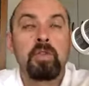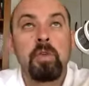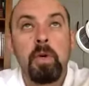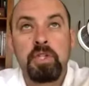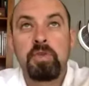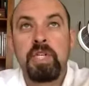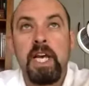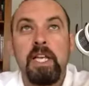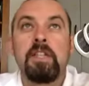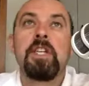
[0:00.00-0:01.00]
So what you're
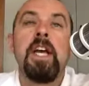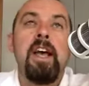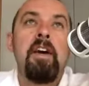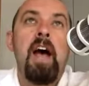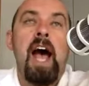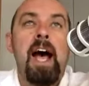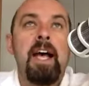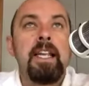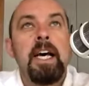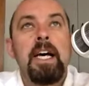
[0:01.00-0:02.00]
saying is,
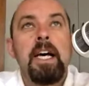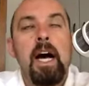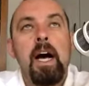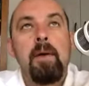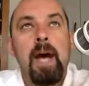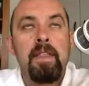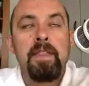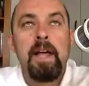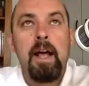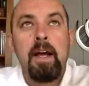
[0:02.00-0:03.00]
had
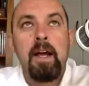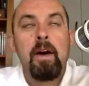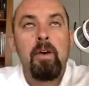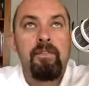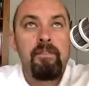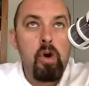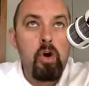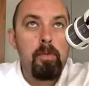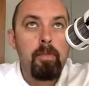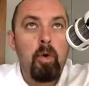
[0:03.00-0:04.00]
that
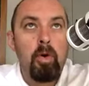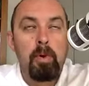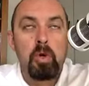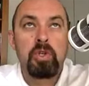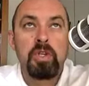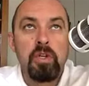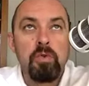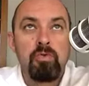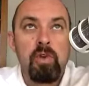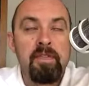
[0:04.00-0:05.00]
firm or person
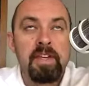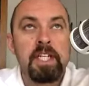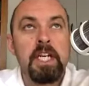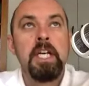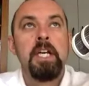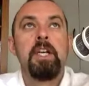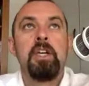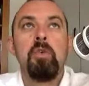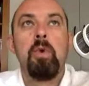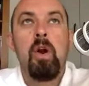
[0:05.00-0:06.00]
use Revit,
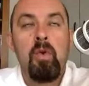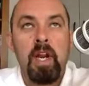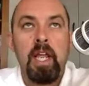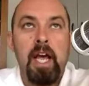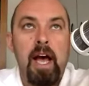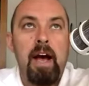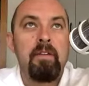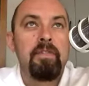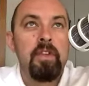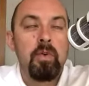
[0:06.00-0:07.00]
you would already
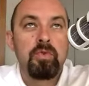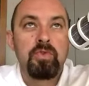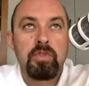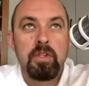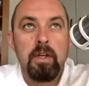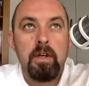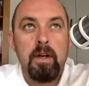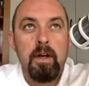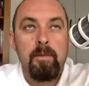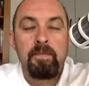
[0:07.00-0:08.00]
have those
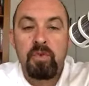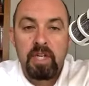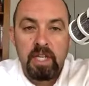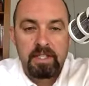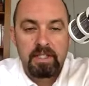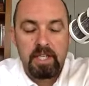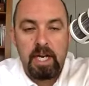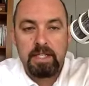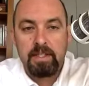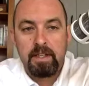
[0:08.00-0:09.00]
3D
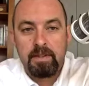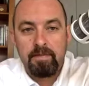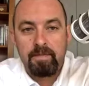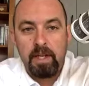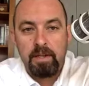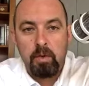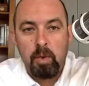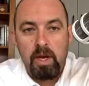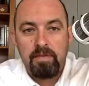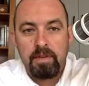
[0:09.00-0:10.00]
designs that your
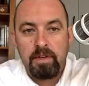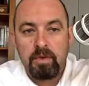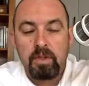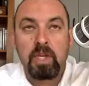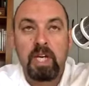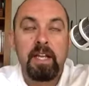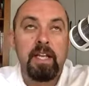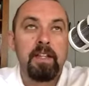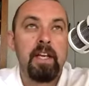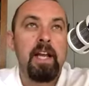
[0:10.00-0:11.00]
wife and you can look at.
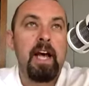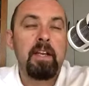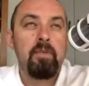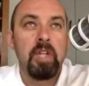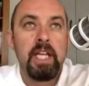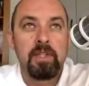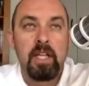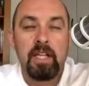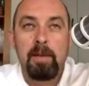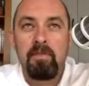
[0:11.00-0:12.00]
And I can relate to
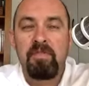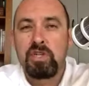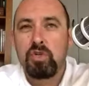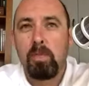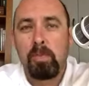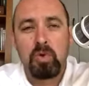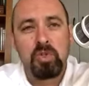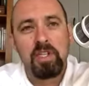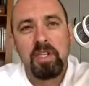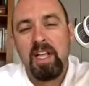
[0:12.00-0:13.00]
that. I'm a visual
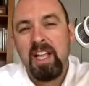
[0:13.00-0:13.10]
person.